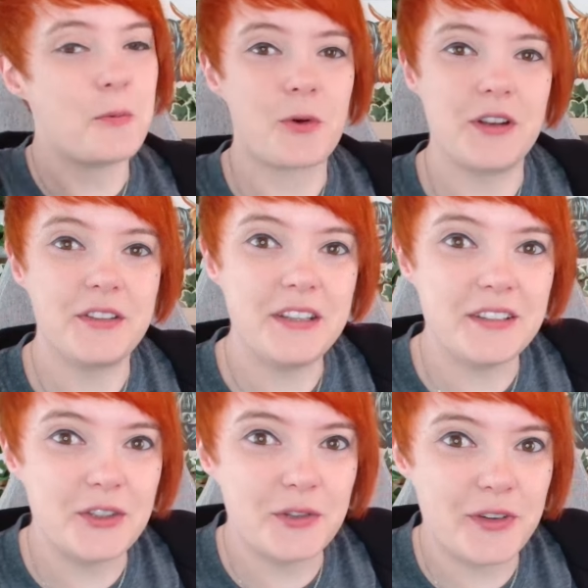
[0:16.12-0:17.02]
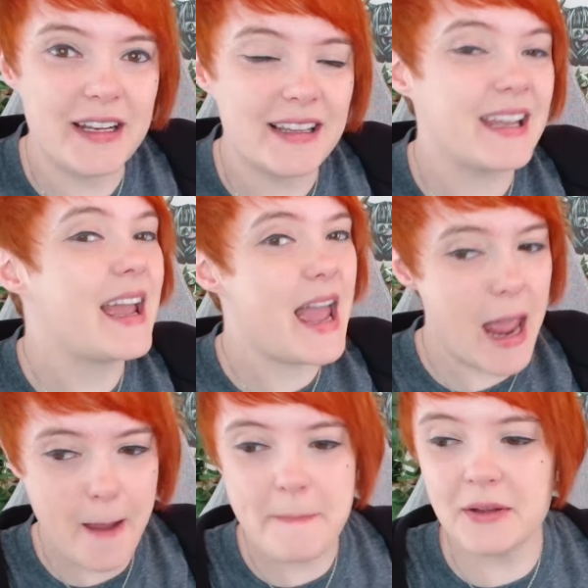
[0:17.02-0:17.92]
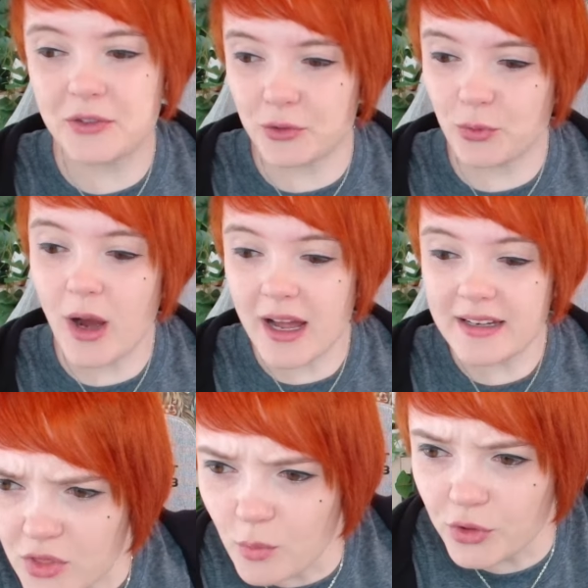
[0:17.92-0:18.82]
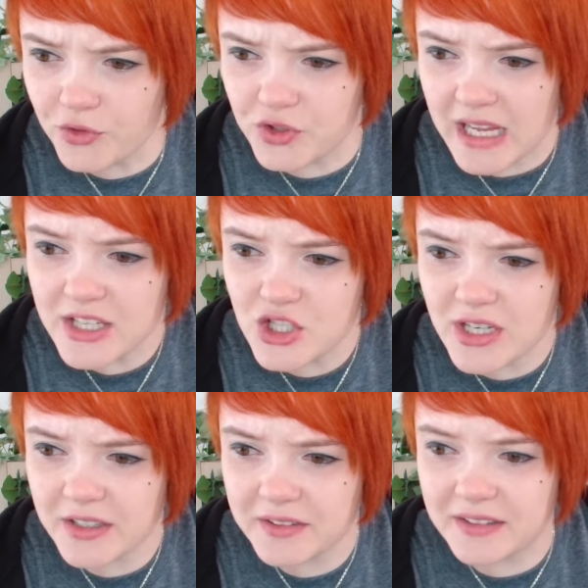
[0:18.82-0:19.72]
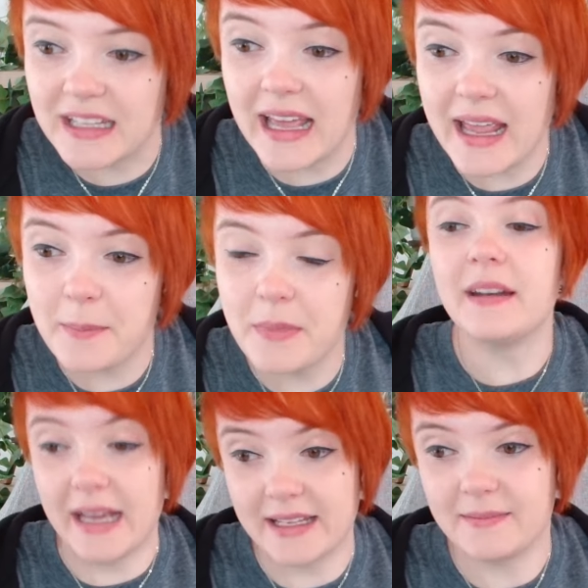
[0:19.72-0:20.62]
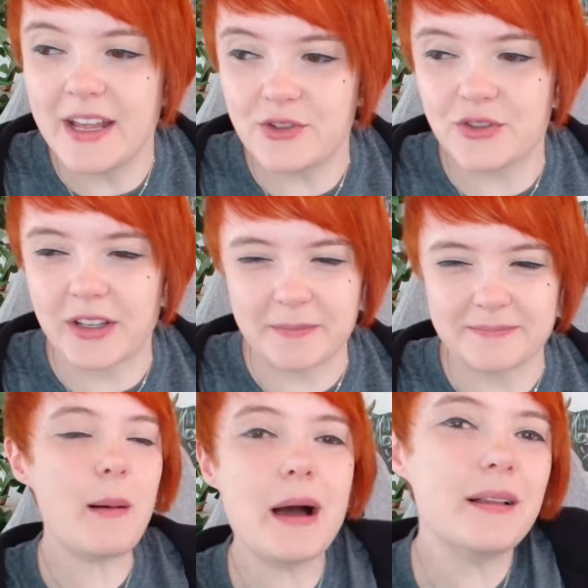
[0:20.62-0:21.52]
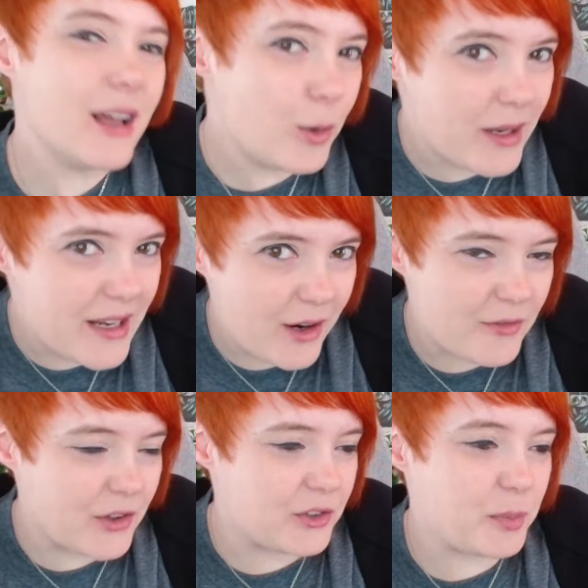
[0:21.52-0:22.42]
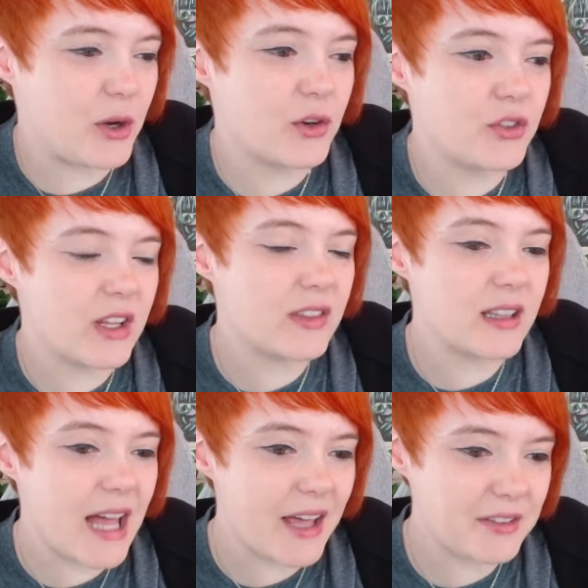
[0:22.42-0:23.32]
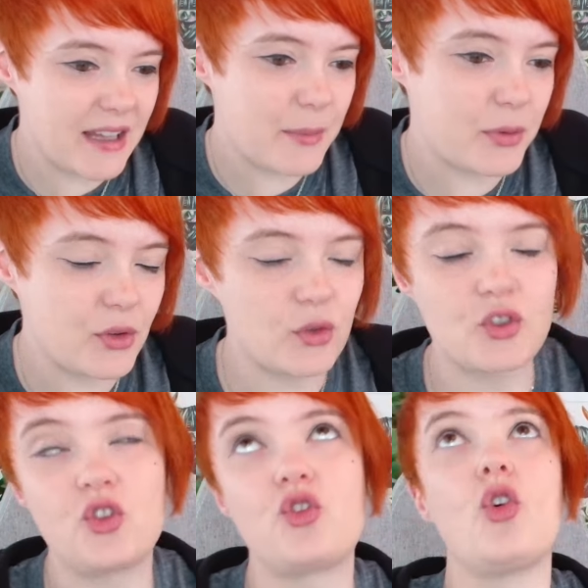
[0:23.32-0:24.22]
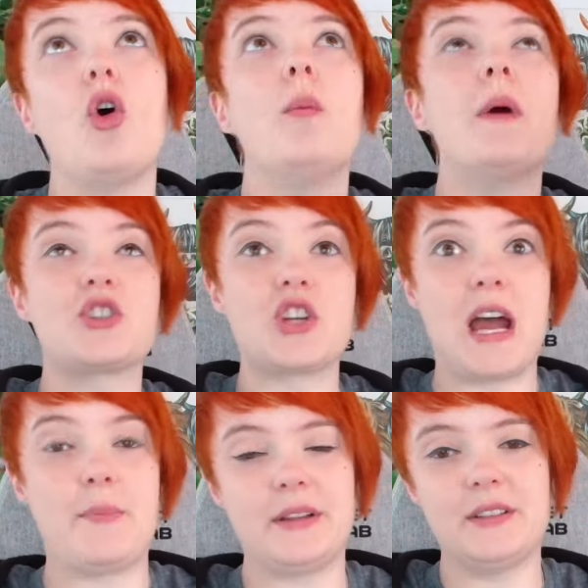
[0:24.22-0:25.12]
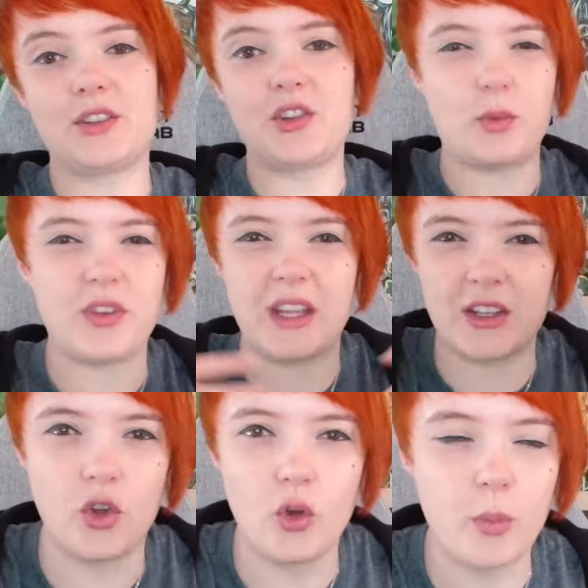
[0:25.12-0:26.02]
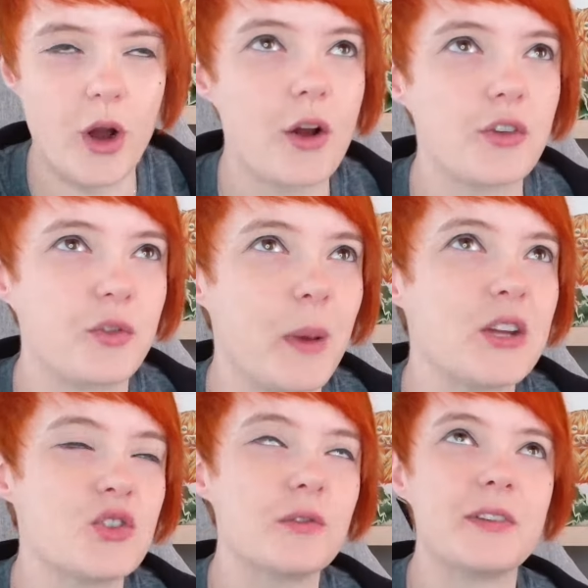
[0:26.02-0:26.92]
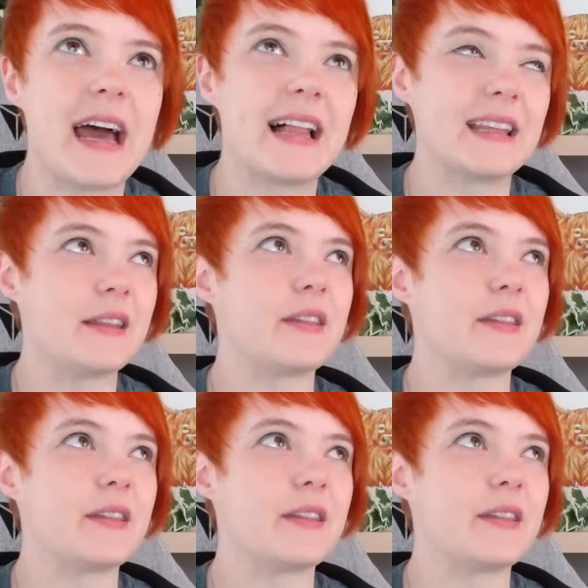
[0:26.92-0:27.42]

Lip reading: We're on to Season 2 finally. Episode 1, The Most Dangerous Game Night. Interesting. I'm a little bit nervous because like the last episode so much happened because it was like a two-part special finale